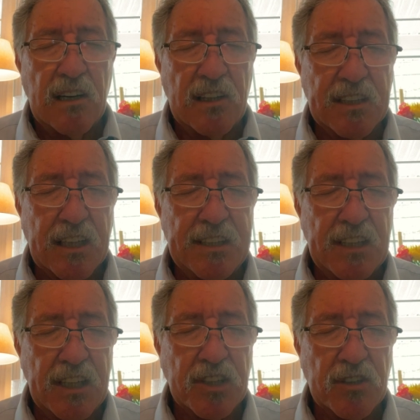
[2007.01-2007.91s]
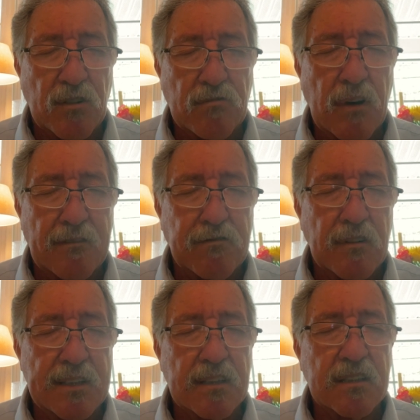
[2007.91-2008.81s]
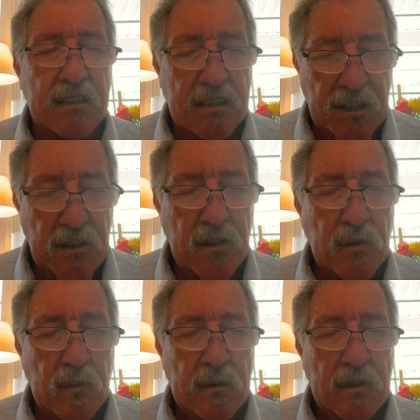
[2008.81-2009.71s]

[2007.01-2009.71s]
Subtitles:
unconditional reverence to you.